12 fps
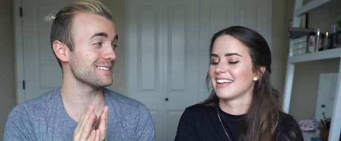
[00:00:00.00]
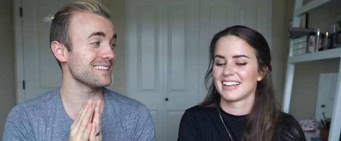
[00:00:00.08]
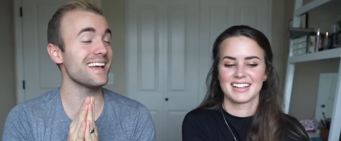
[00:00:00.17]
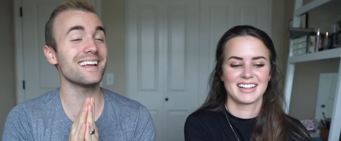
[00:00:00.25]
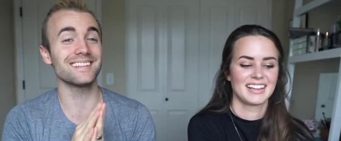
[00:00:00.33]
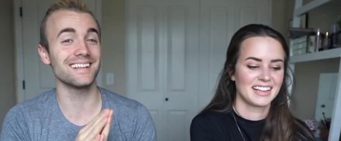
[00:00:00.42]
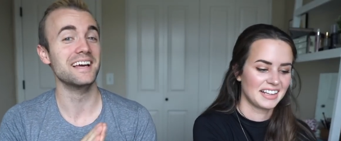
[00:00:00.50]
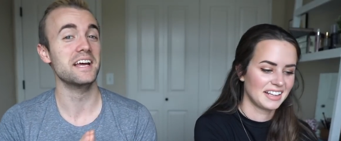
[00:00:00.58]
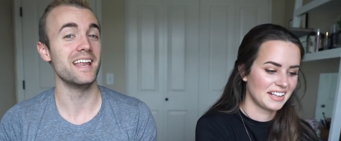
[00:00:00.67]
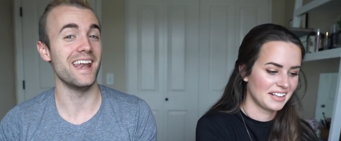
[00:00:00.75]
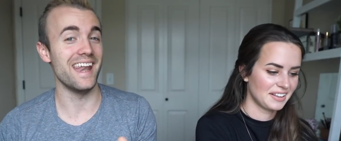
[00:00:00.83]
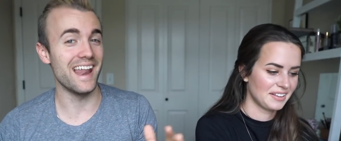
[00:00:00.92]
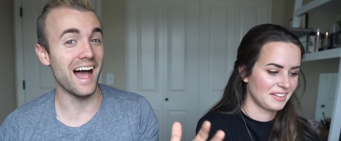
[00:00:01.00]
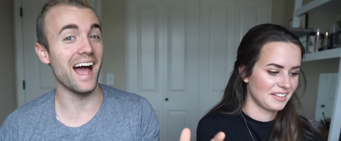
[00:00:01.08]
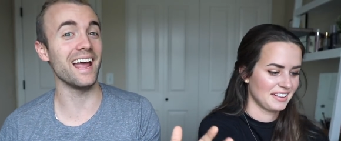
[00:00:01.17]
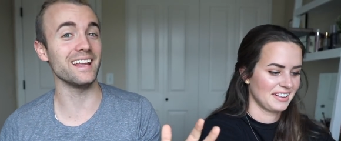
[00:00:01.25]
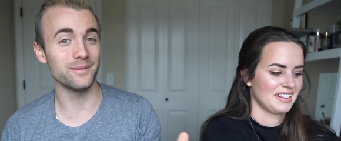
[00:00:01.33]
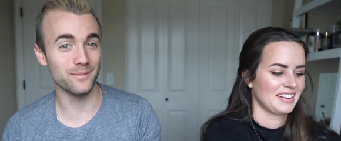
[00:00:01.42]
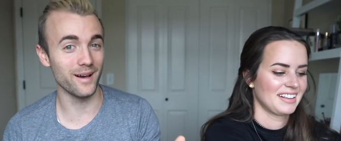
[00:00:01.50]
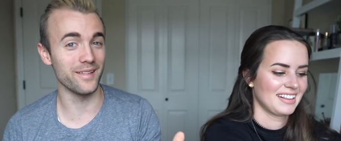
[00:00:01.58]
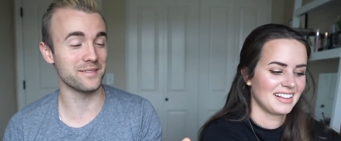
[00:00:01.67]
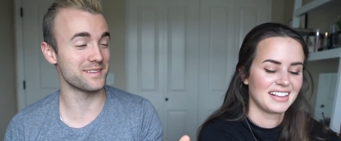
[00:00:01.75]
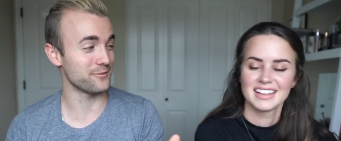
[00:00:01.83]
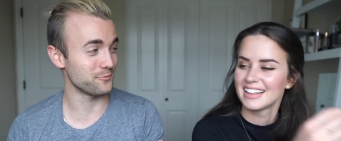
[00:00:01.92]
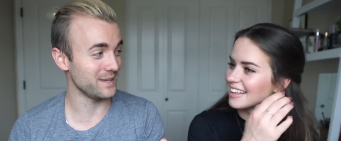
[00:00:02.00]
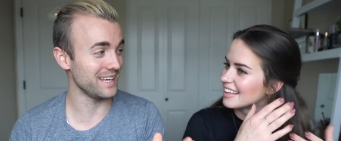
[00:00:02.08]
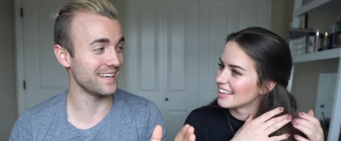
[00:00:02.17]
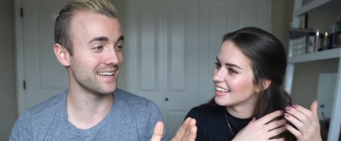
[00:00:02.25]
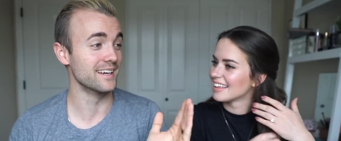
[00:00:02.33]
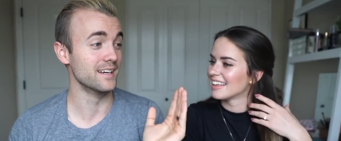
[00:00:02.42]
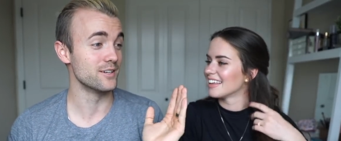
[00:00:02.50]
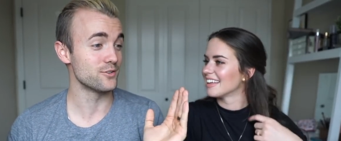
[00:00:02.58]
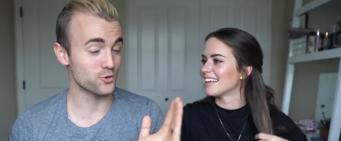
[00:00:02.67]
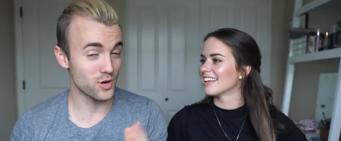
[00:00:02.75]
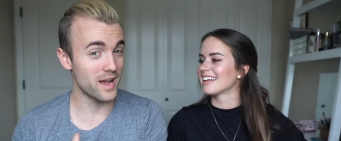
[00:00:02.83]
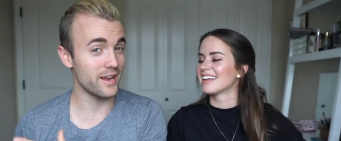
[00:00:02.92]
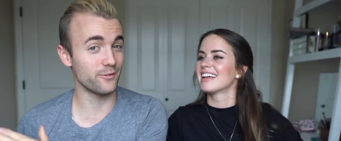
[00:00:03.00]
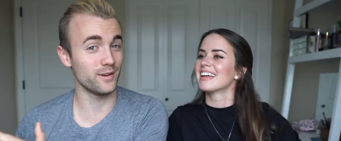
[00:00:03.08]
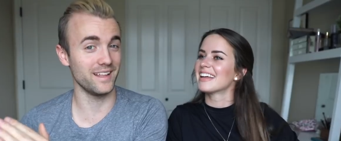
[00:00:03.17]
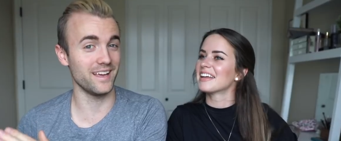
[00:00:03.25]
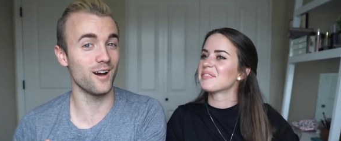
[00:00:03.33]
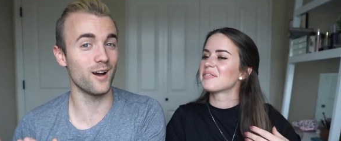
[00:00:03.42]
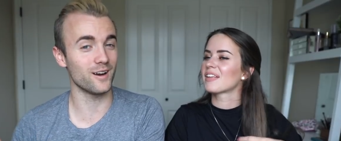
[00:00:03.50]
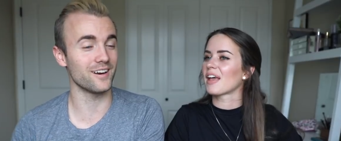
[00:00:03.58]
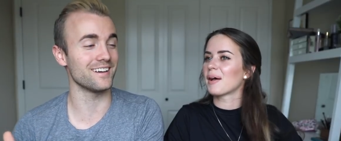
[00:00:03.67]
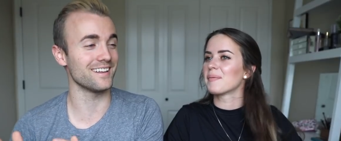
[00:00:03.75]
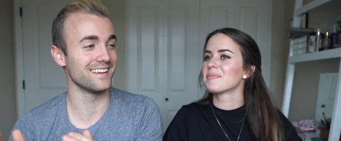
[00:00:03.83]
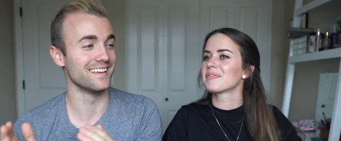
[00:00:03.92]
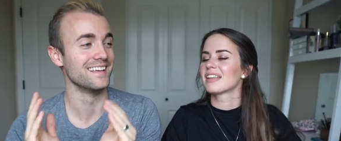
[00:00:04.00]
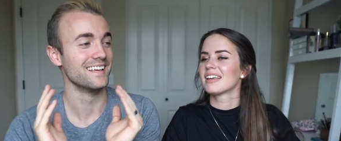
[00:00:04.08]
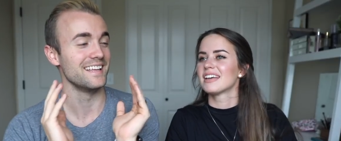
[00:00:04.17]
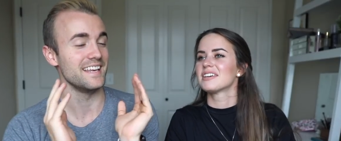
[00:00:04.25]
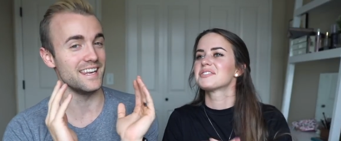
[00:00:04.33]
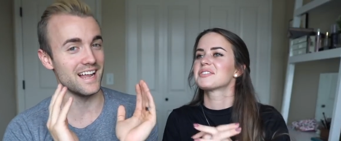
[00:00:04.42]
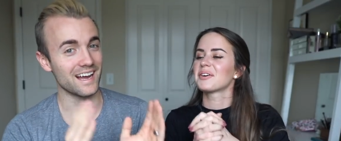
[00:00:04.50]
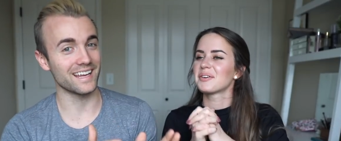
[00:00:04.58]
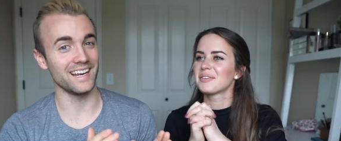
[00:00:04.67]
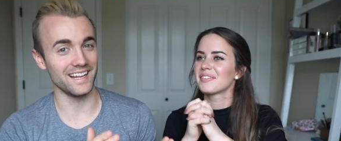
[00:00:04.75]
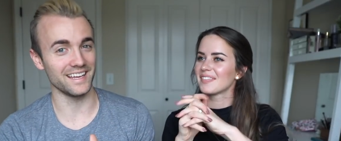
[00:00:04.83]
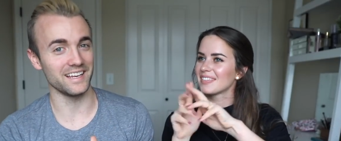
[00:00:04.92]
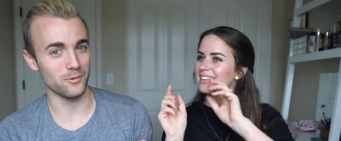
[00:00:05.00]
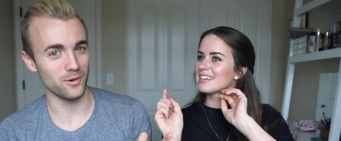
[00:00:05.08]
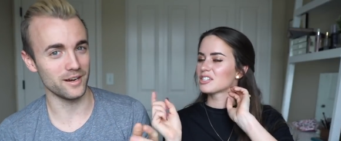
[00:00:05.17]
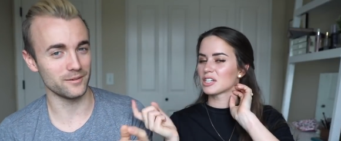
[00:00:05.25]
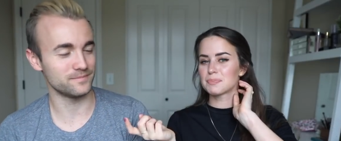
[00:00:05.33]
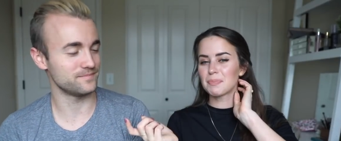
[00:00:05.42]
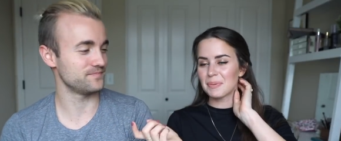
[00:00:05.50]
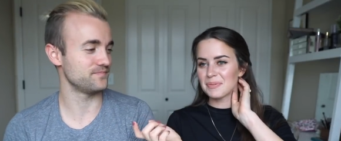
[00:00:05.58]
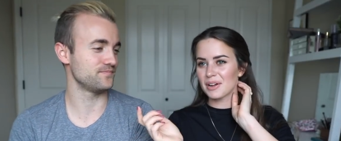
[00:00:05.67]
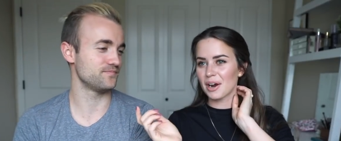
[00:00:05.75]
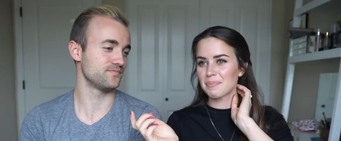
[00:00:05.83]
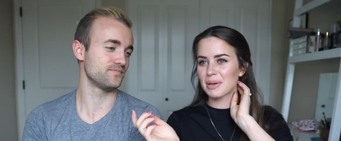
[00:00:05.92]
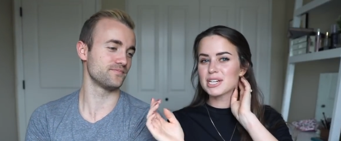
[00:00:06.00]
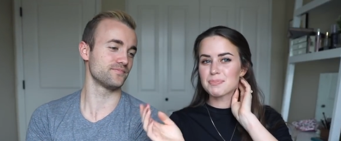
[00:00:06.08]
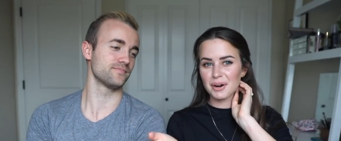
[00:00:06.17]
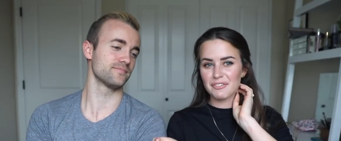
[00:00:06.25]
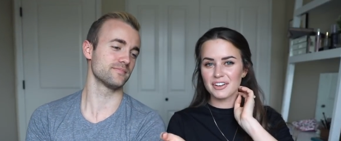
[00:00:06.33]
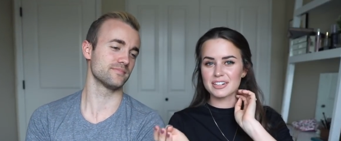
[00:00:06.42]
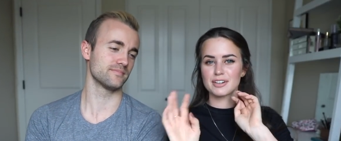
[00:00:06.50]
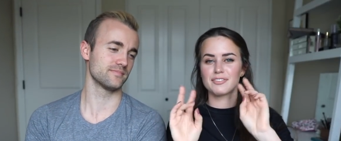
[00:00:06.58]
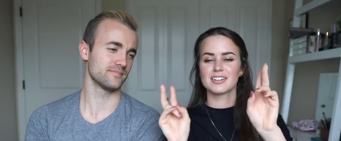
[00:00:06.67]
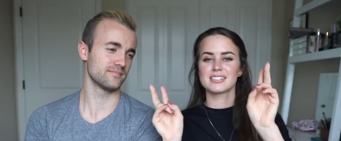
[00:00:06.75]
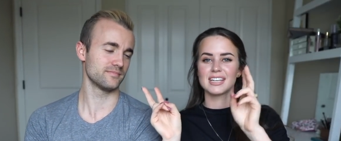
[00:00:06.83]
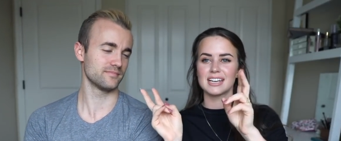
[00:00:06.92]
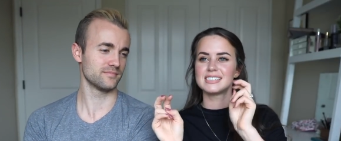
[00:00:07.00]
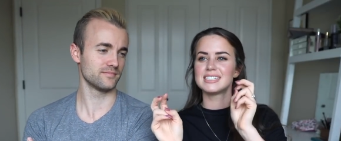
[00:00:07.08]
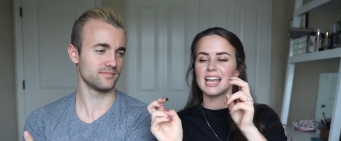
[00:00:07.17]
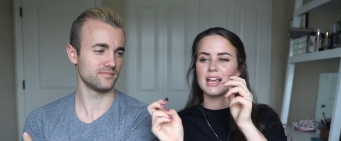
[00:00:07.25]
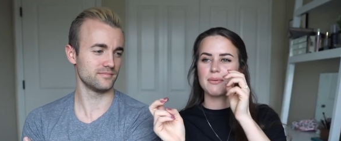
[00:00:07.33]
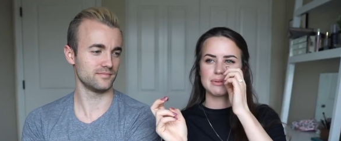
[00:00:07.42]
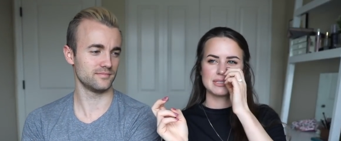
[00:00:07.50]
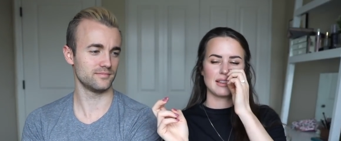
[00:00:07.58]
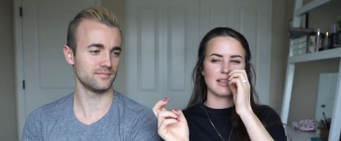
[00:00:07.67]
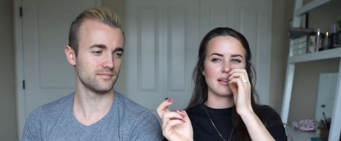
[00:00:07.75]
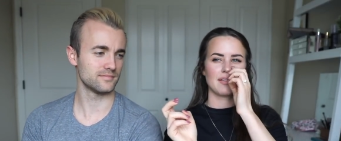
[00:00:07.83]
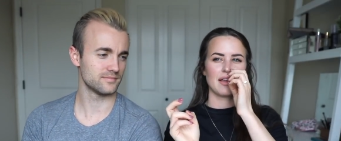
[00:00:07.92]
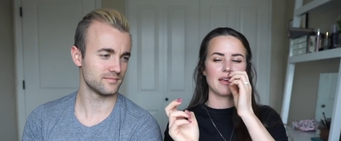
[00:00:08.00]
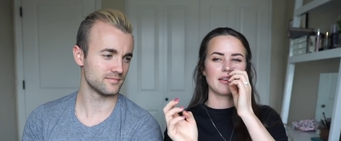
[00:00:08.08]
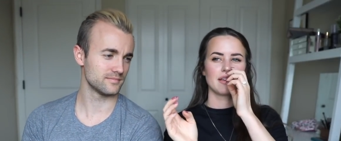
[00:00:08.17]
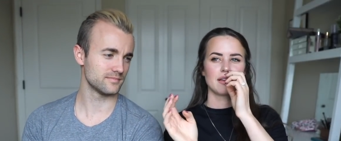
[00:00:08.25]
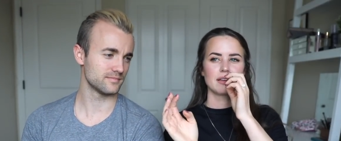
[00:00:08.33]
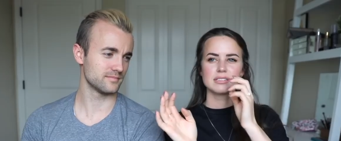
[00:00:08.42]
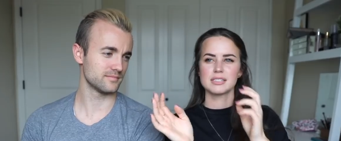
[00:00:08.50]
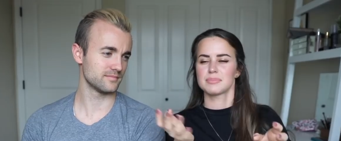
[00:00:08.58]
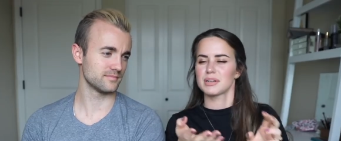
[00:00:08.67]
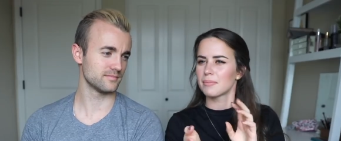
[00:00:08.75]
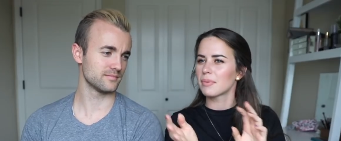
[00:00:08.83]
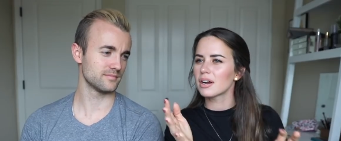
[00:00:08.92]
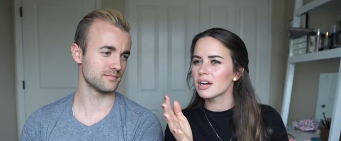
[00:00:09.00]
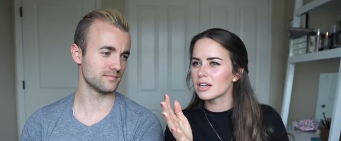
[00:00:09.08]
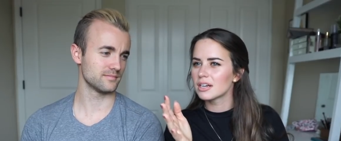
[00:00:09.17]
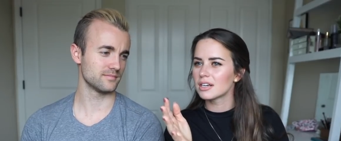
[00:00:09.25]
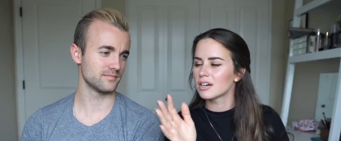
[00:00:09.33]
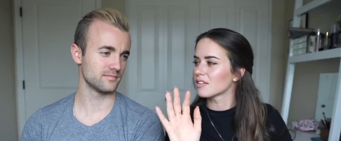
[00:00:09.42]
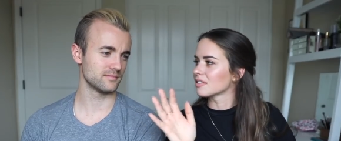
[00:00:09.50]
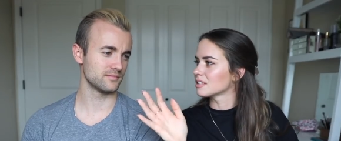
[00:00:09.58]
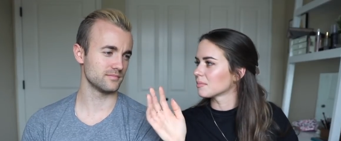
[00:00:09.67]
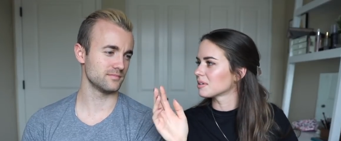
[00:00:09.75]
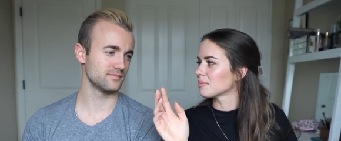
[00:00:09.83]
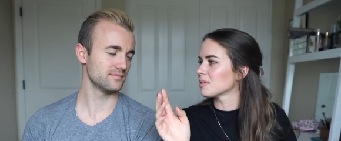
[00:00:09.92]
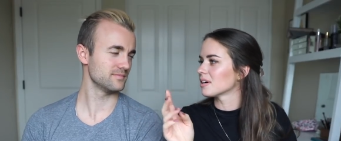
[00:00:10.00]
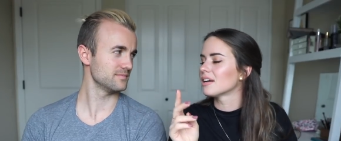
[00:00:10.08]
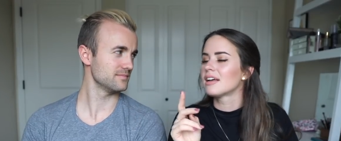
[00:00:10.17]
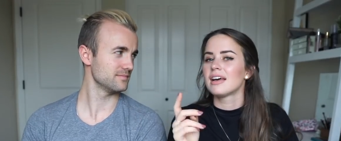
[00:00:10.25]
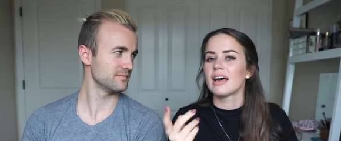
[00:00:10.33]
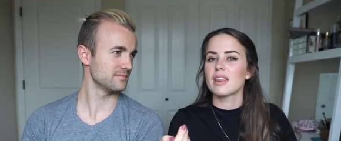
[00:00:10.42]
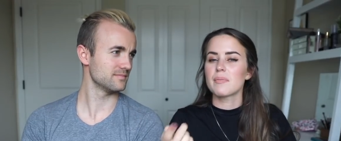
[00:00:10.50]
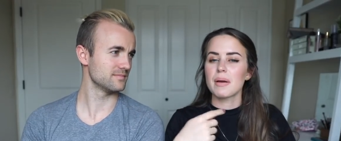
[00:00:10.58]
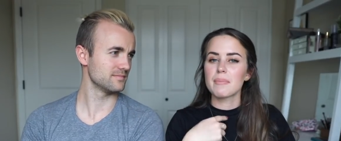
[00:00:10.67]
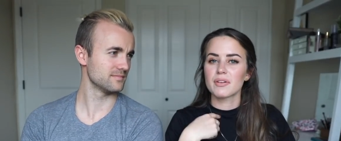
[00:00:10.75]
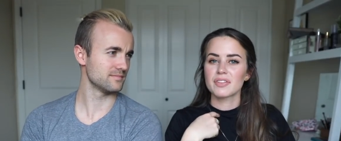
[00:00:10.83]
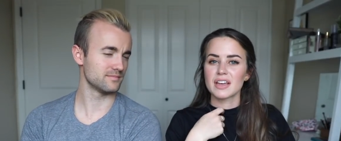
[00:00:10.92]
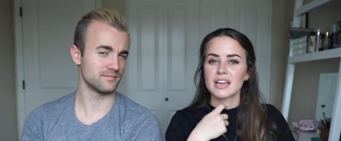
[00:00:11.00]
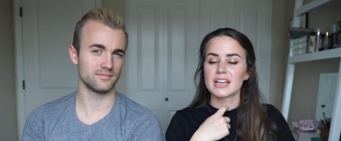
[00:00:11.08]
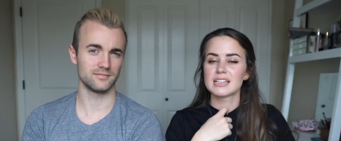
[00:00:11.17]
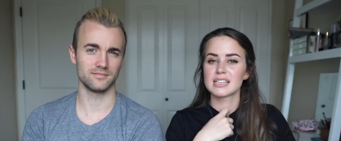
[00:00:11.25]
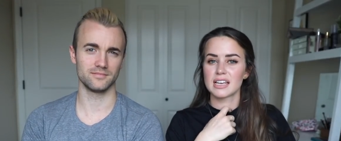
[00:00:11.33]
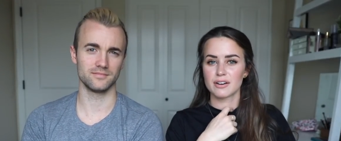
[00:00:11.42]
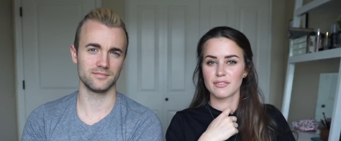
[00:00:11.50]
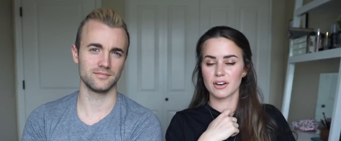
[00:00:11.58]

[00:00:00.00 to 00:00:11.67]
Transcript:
Speaker 1: This is like nine months of me trying really hard. Yeah not so, getting anywhere. So
Speaker 2: our Pitch Perfect, our first like date was I think like September, early September, and then my birthday is the end of,